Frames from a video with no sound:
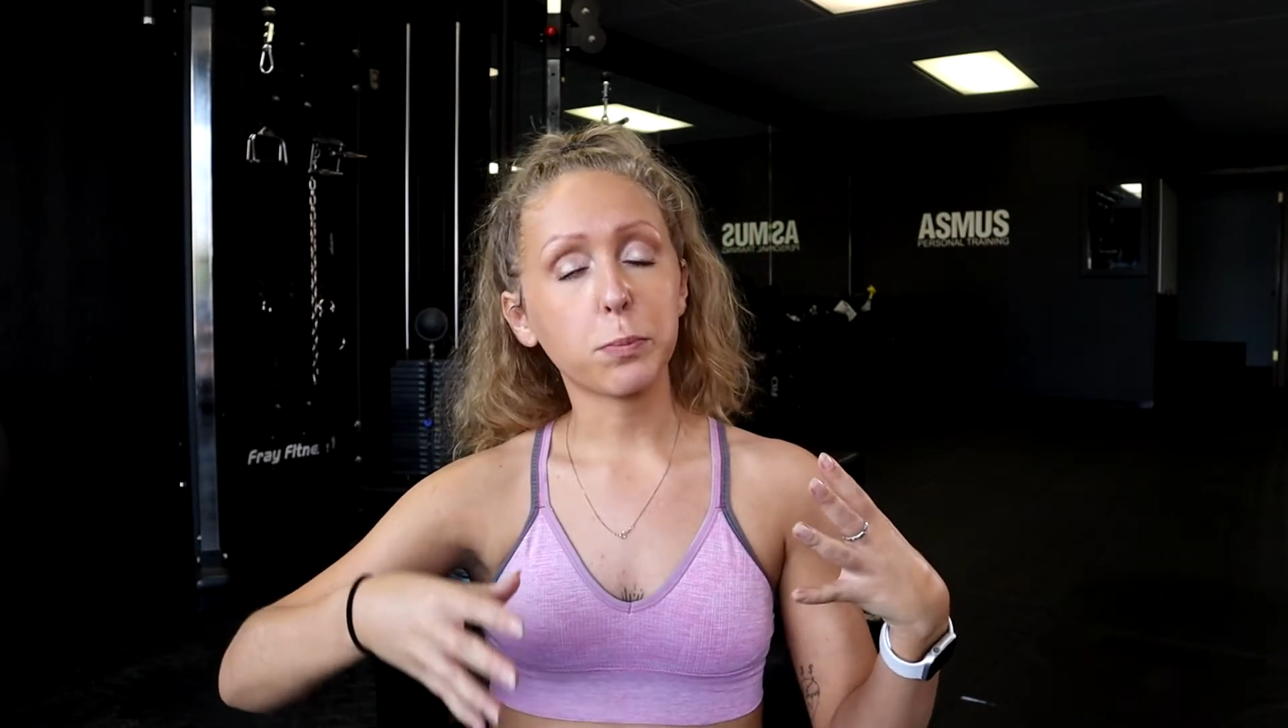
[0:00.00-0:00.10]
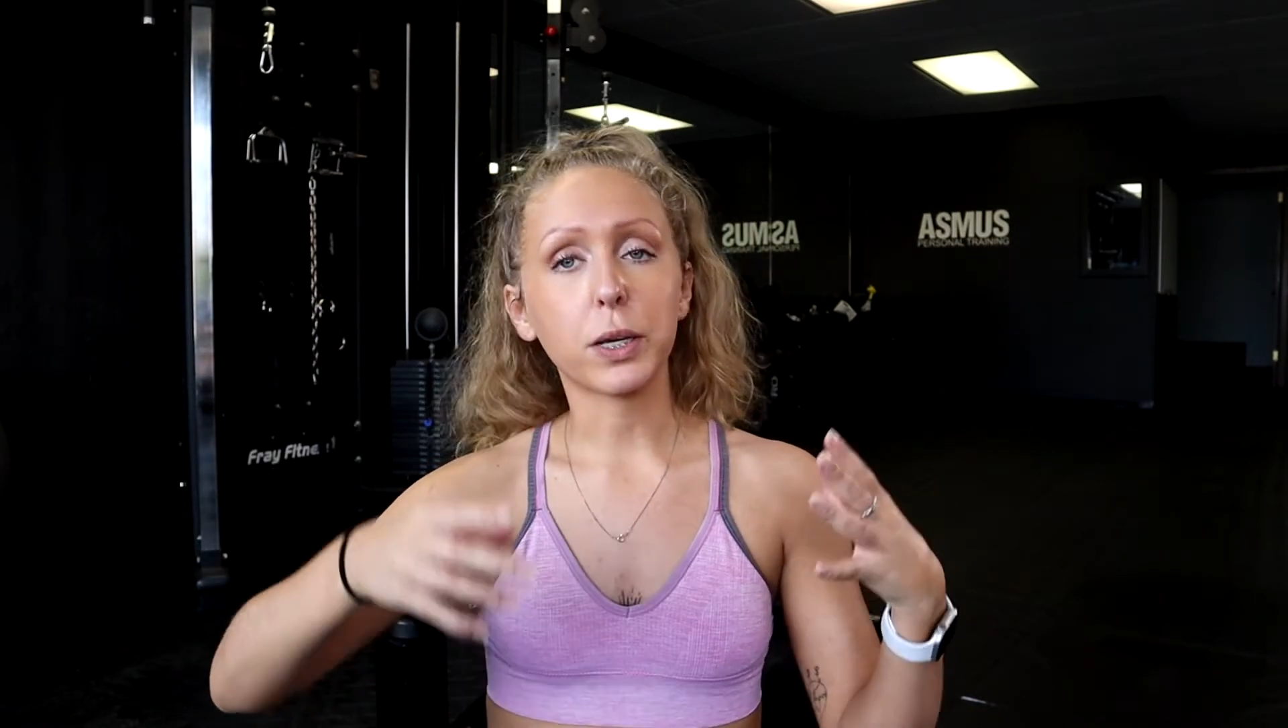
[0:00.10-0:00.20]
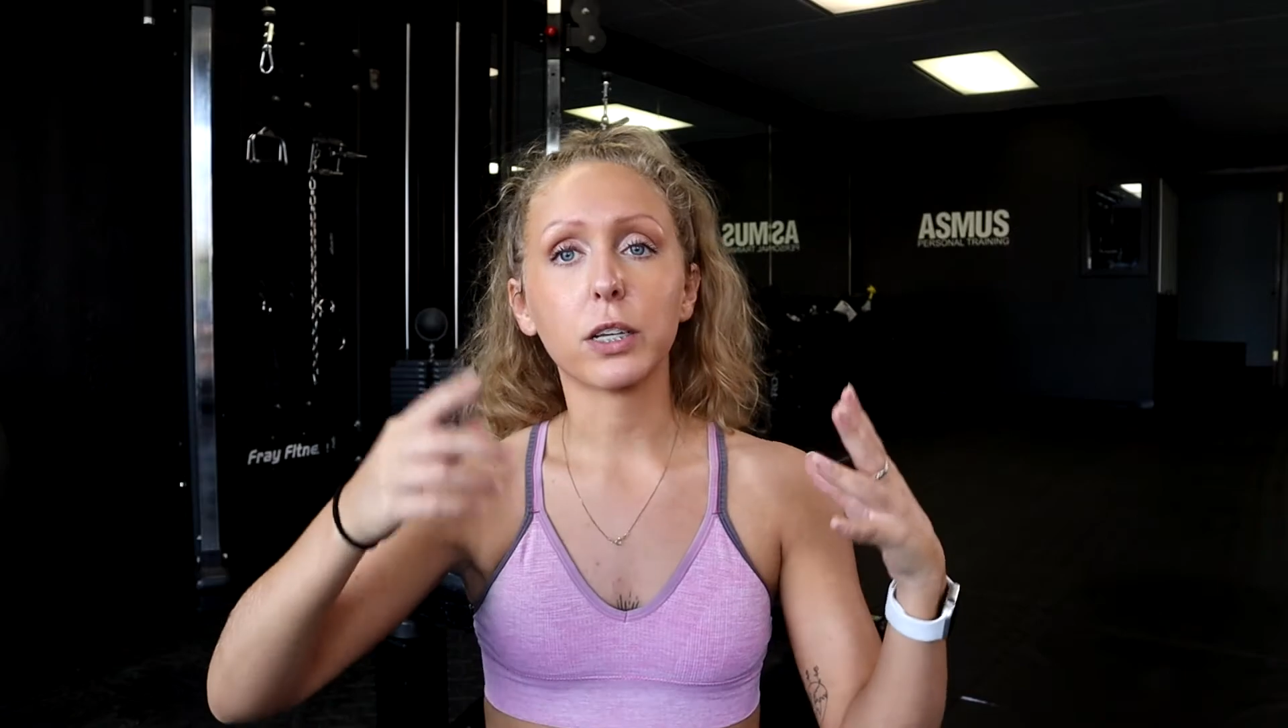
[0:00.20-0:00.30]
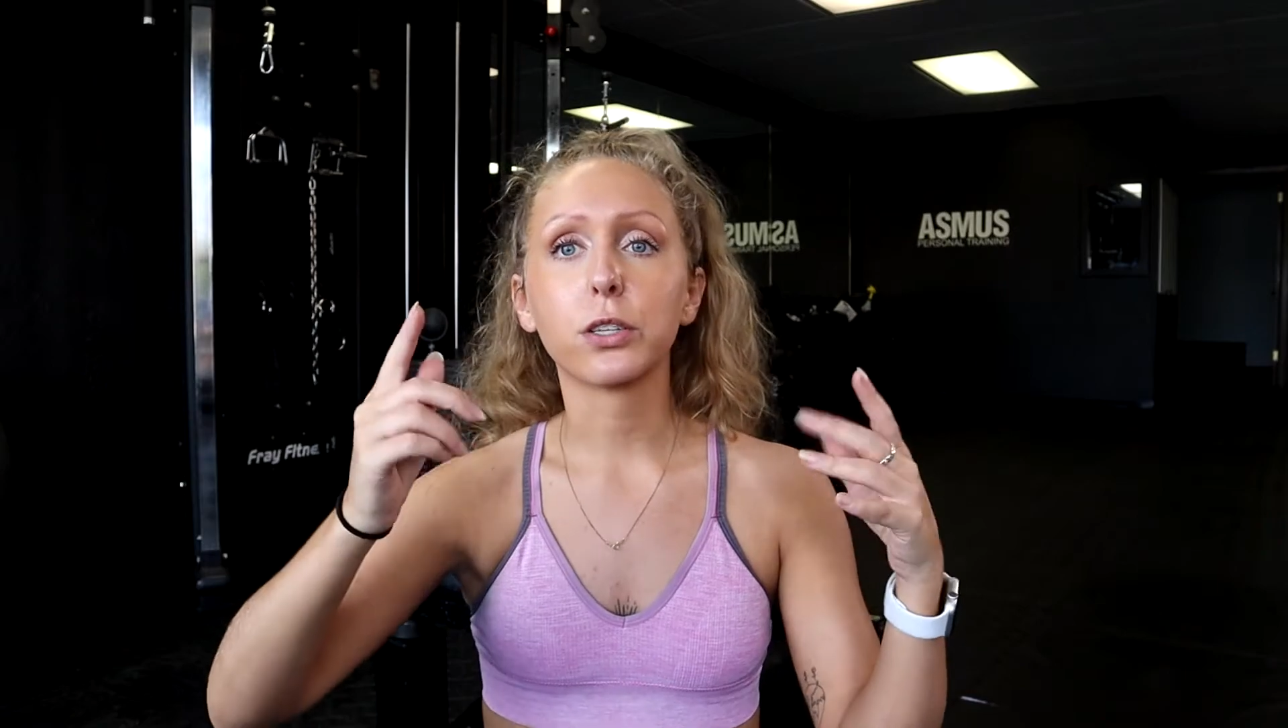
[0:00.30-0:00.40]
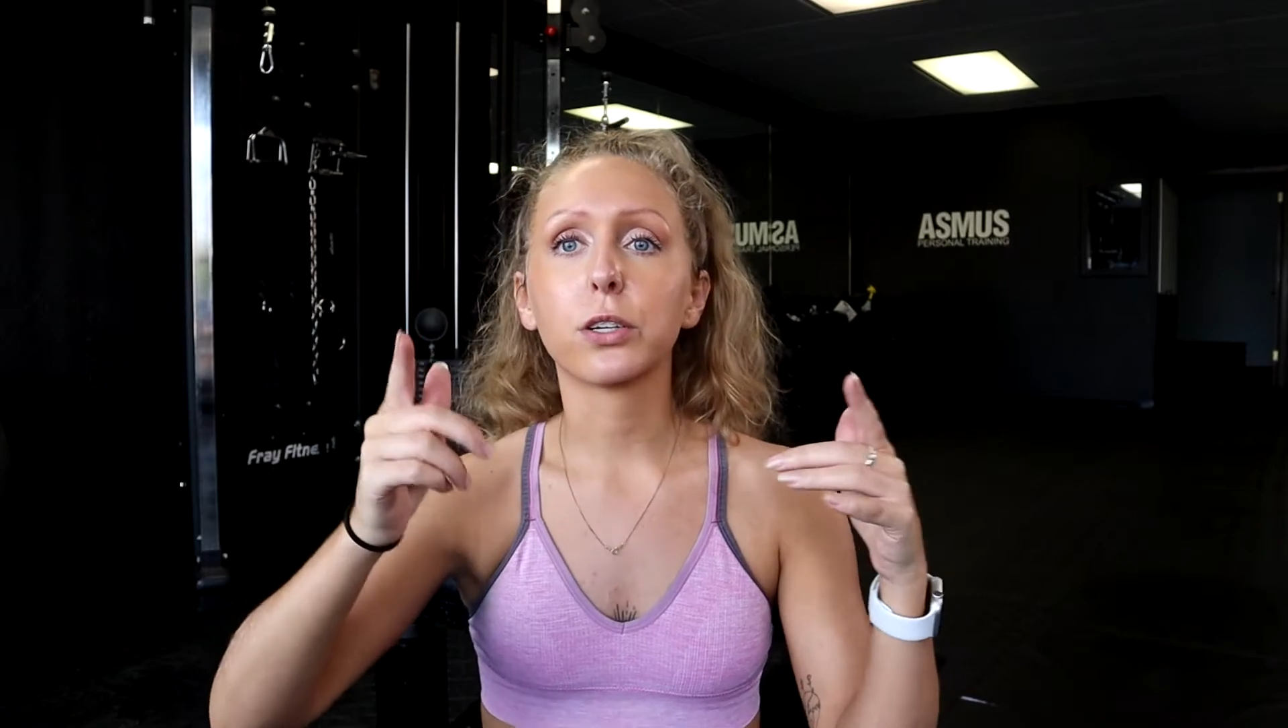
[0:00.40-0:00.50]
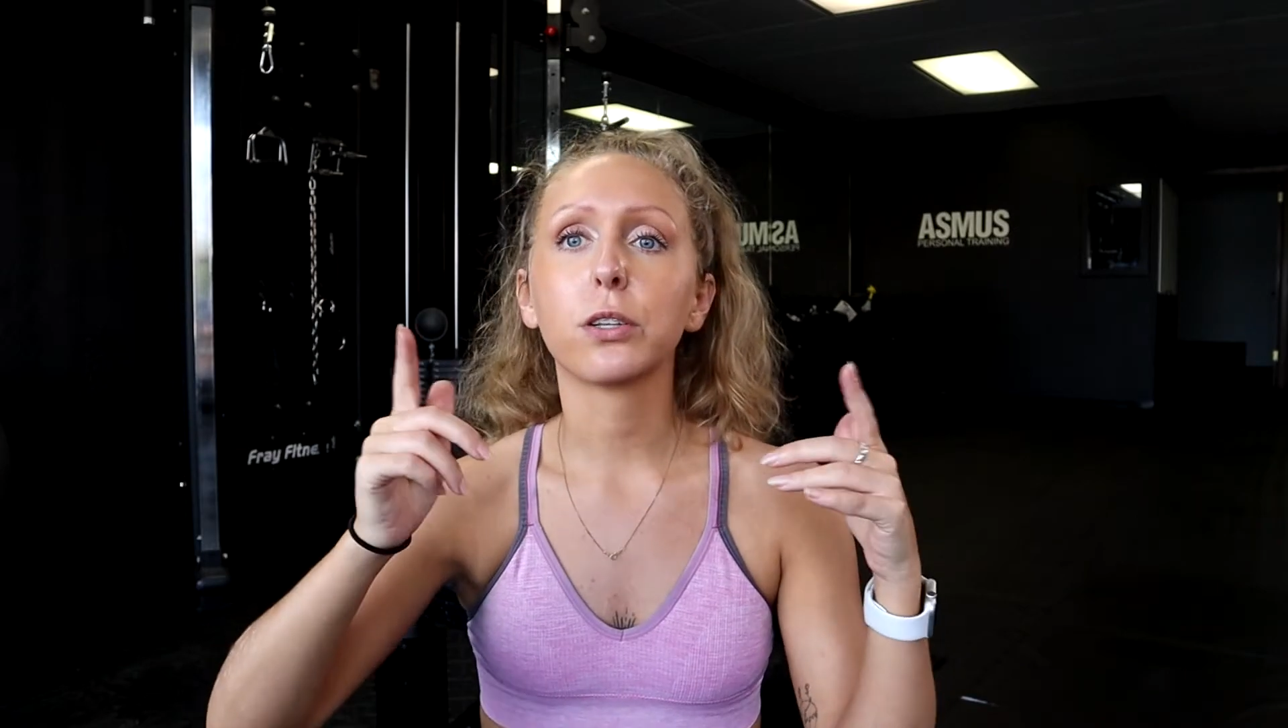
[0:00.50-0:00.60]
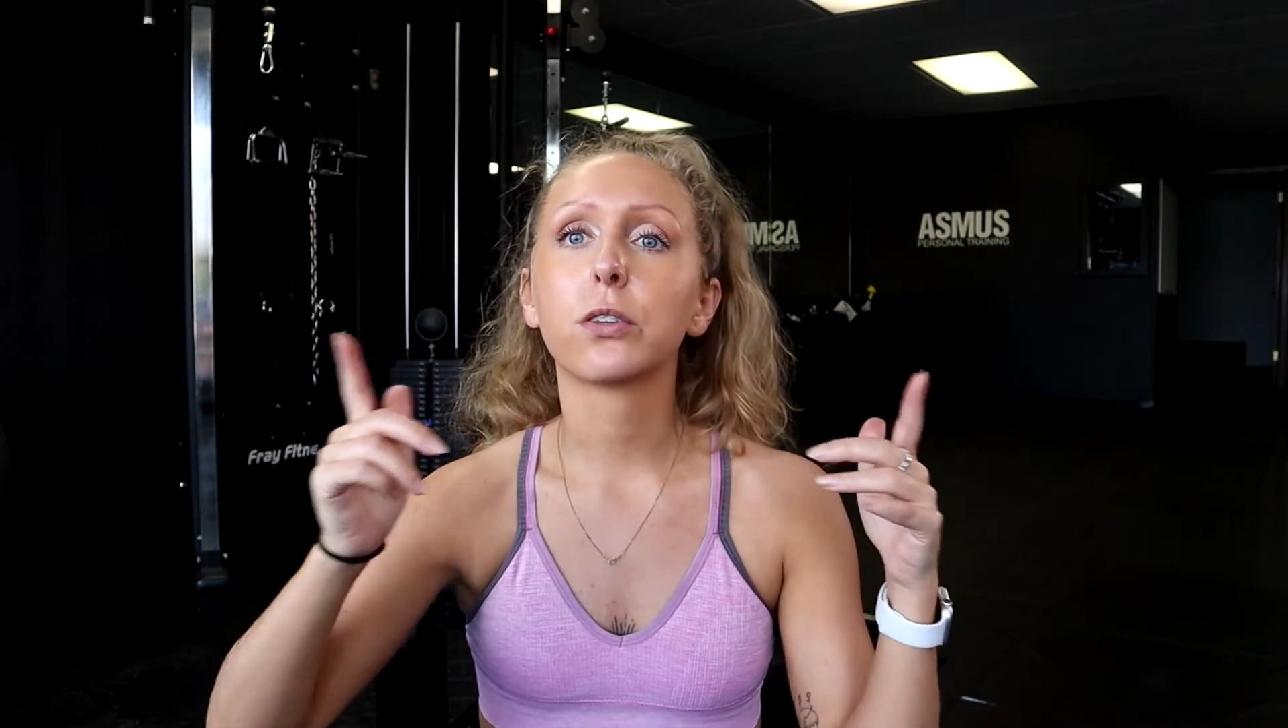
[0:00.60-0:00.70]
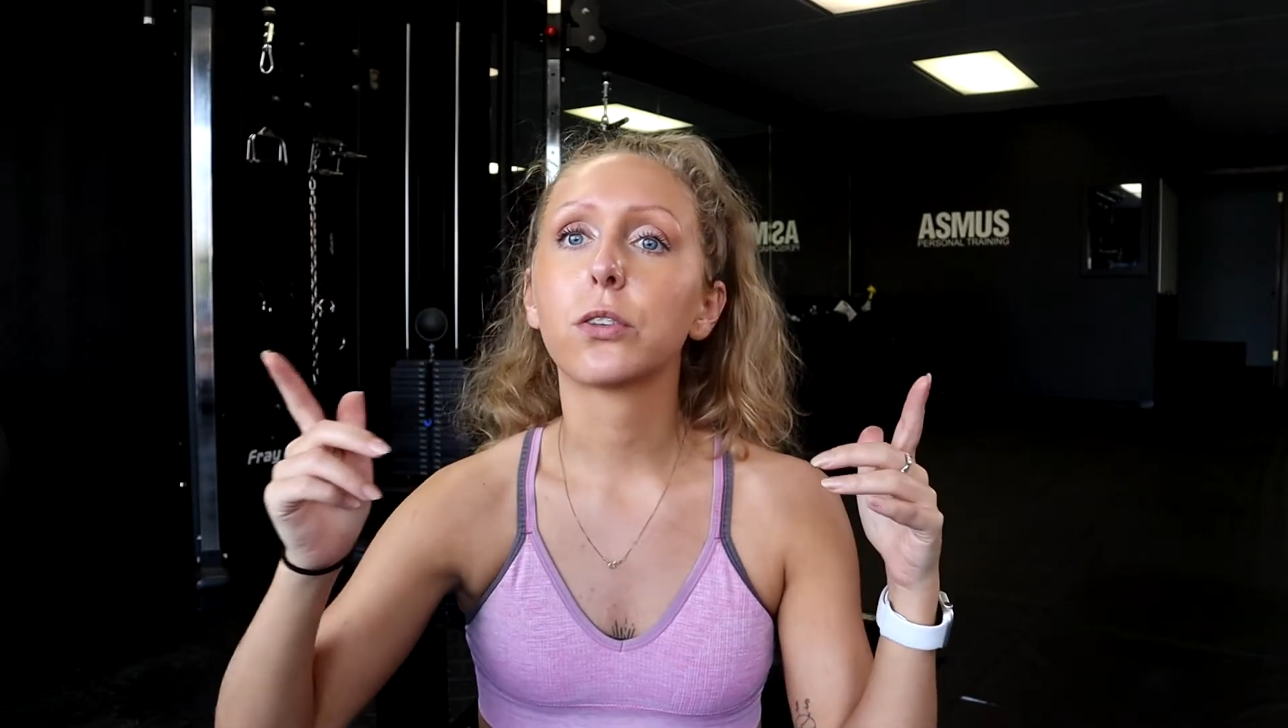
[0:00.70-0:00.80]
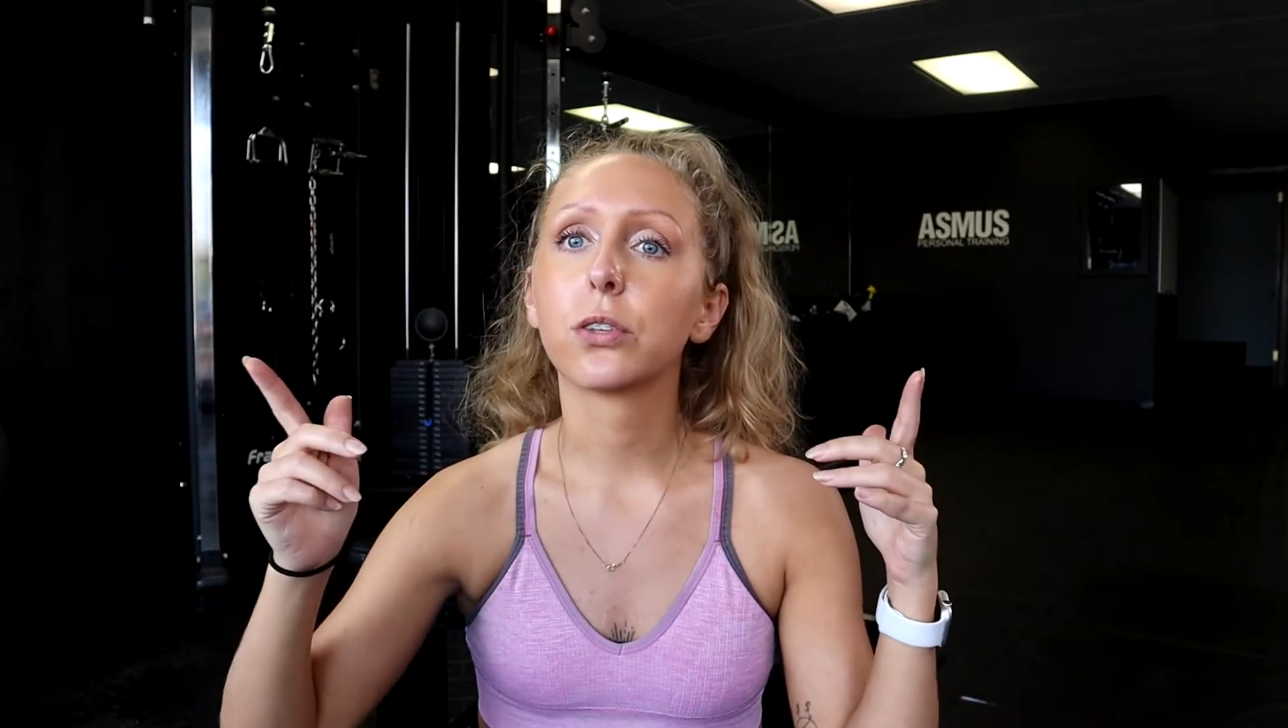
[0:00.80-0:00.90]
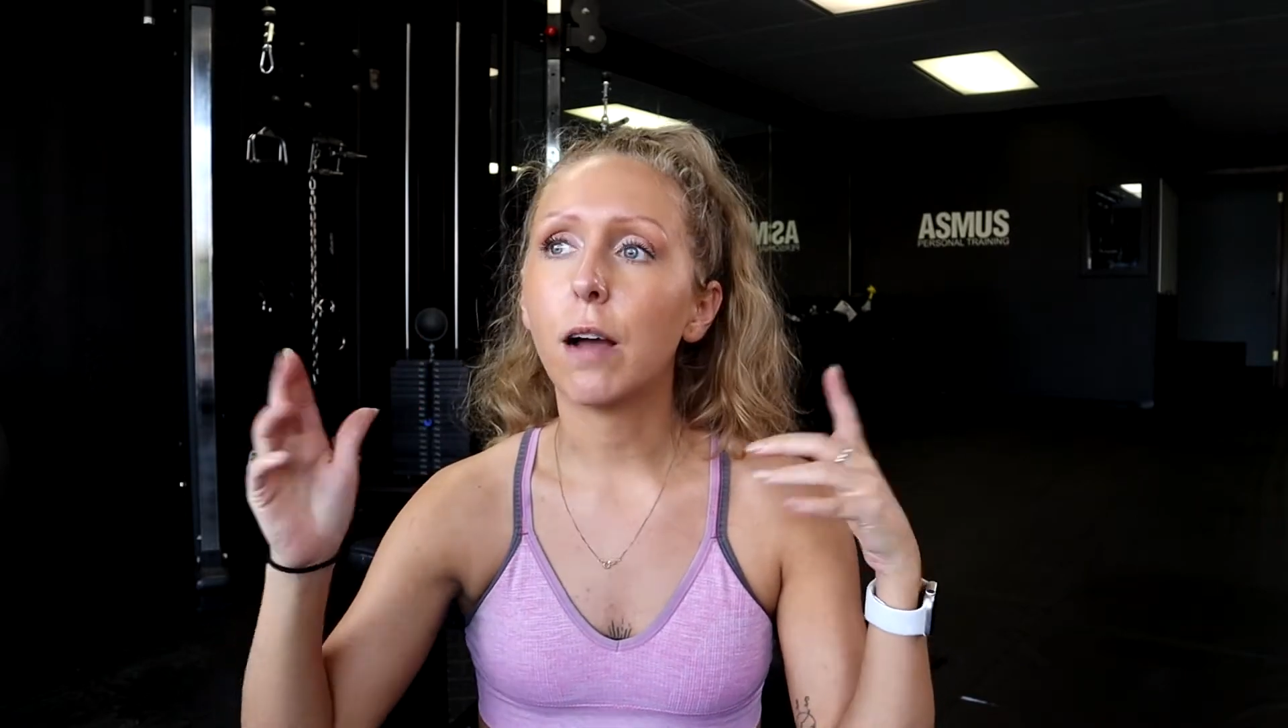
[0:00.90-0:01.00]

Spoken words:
because your glutes